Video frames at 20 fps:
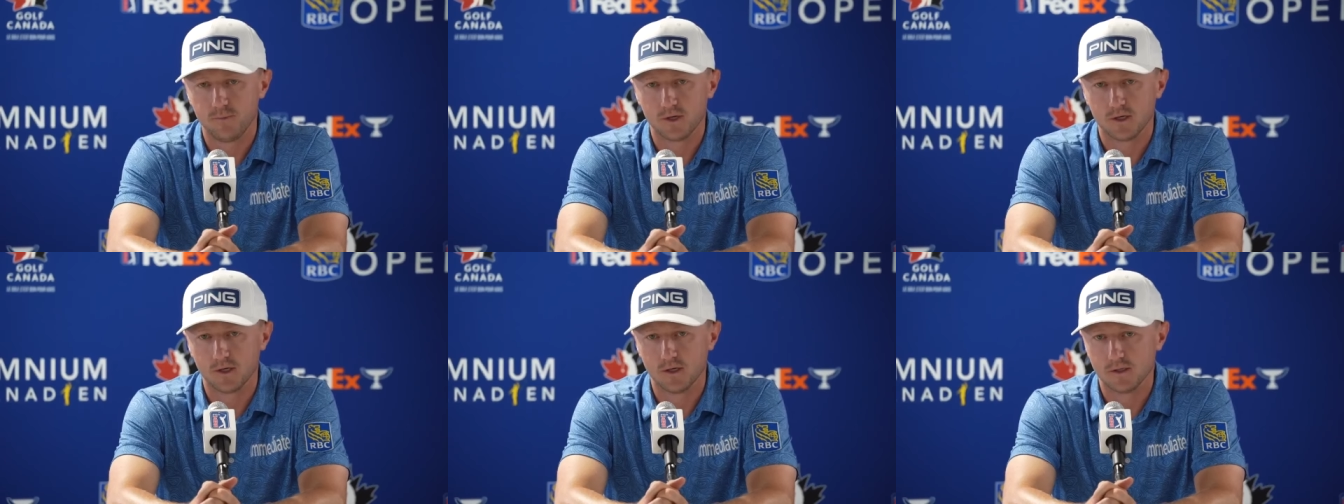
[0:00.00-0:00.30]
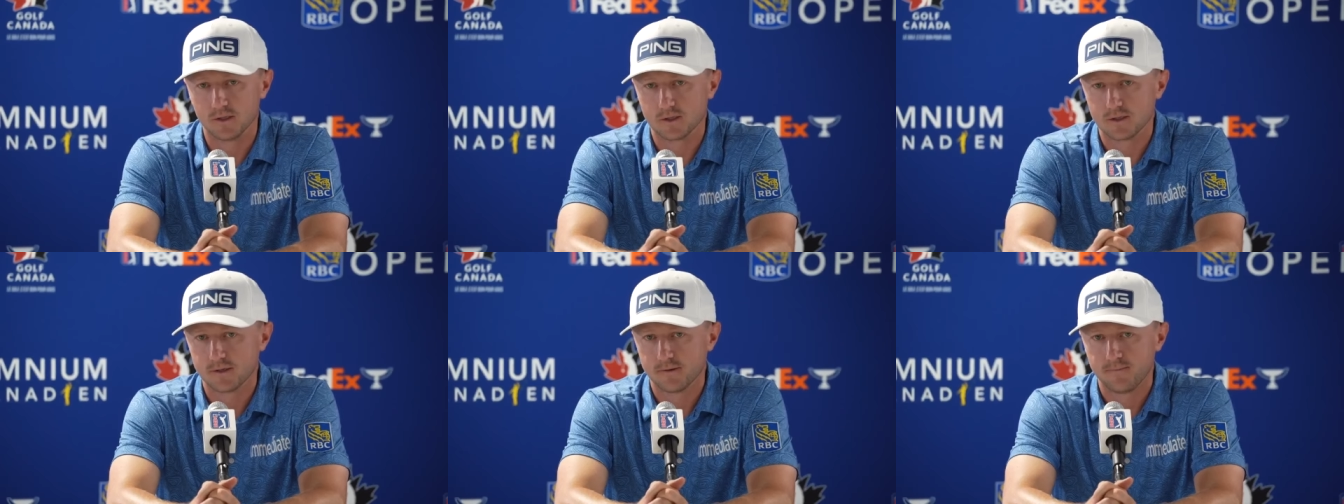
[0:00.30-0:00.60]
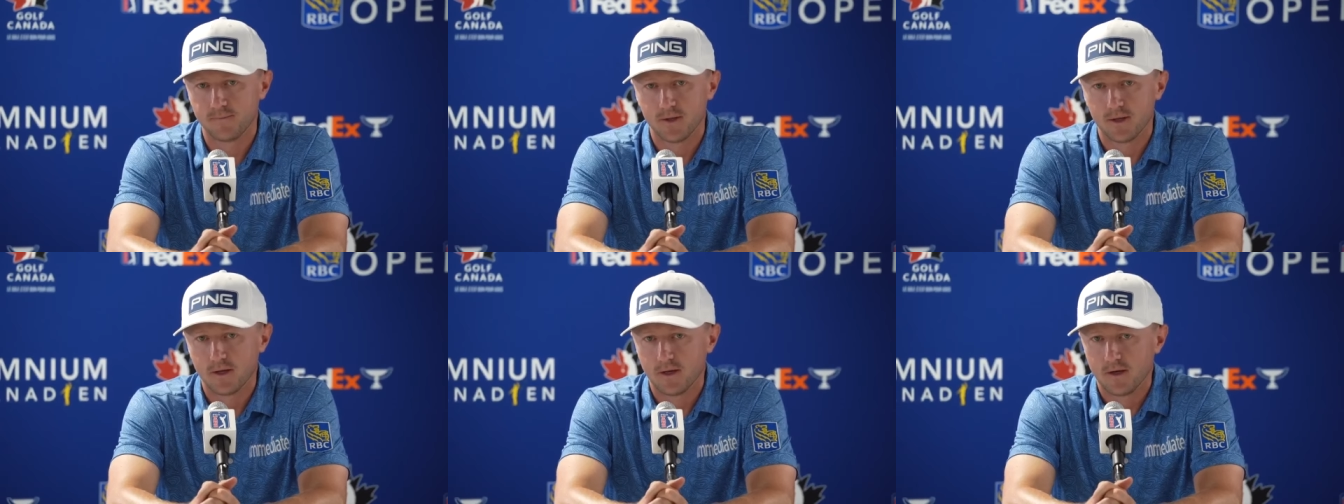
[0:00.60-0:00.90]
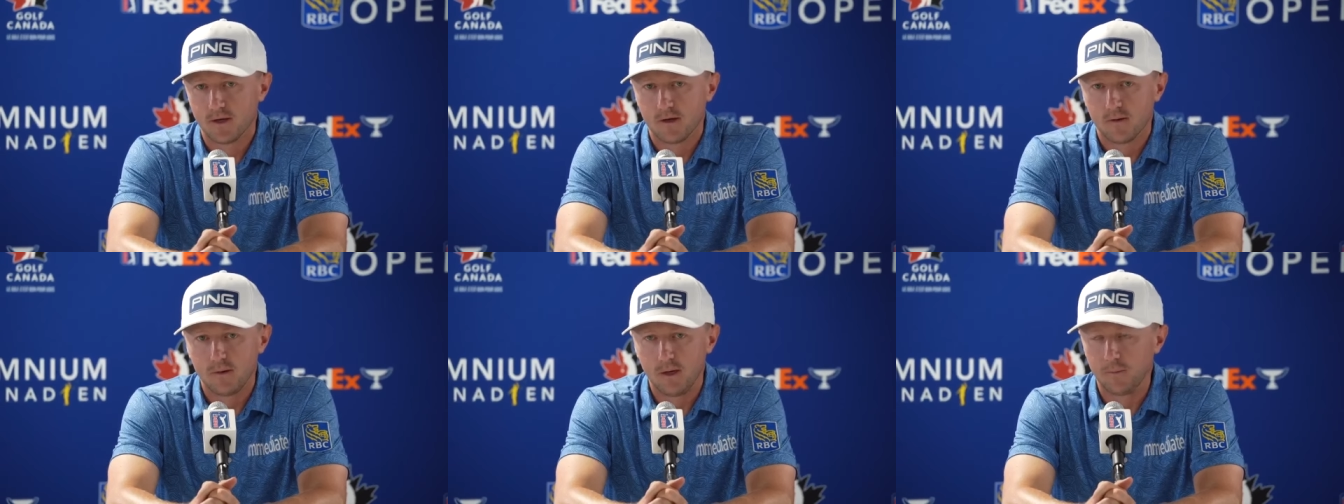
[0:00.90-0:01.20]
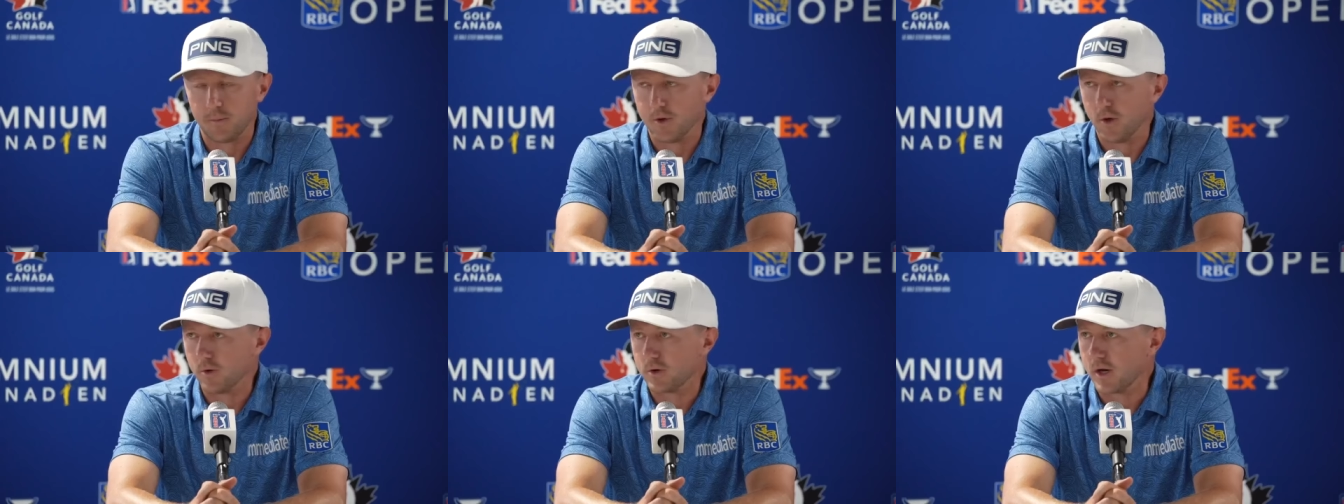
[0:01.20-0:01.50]
because
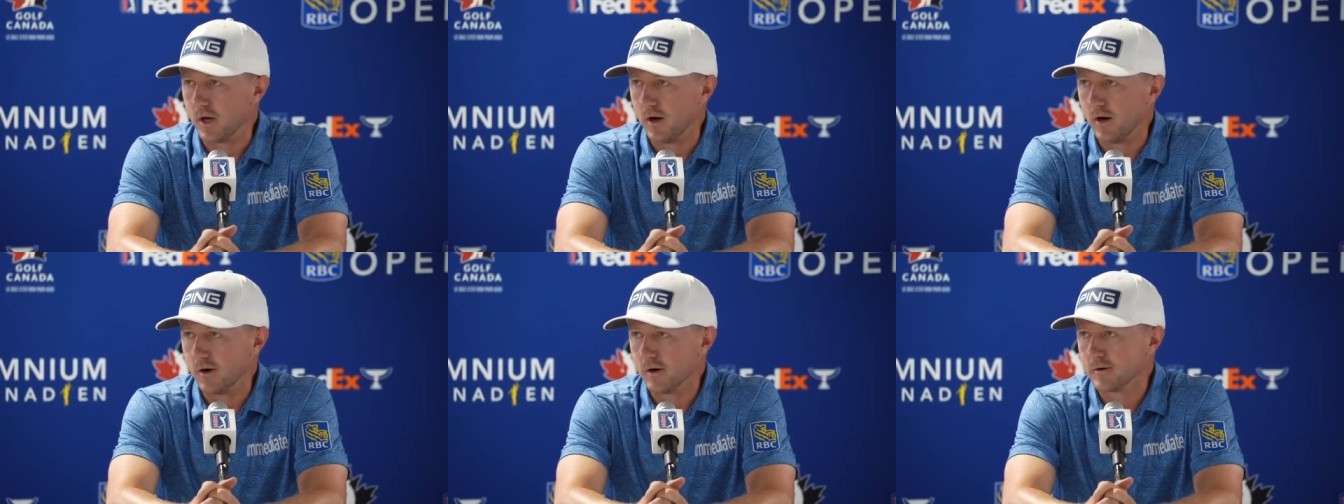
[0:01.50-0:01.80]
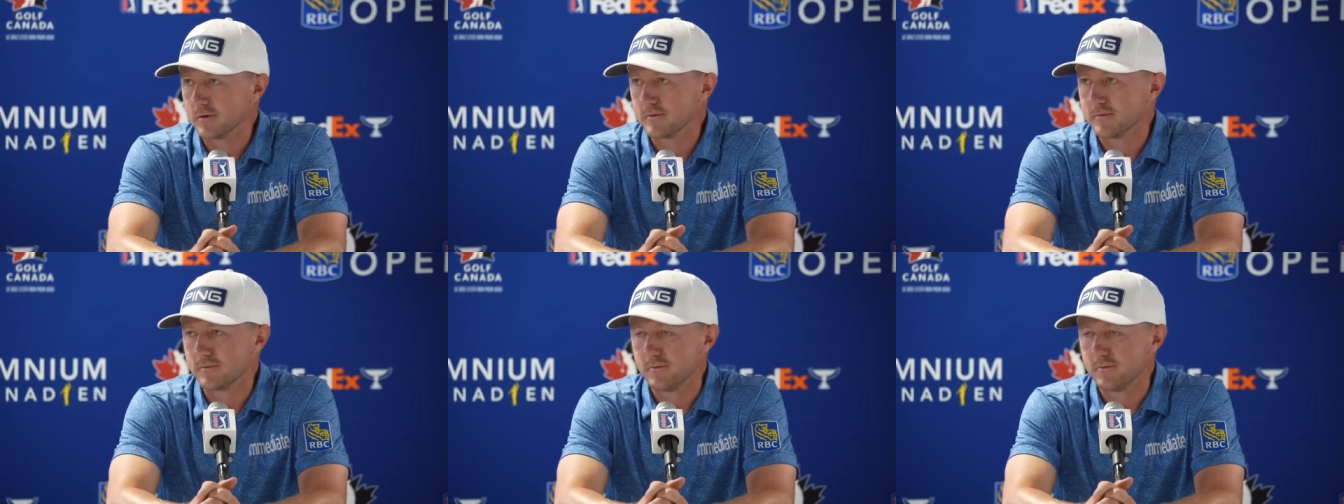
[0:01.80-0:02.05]
people don't care.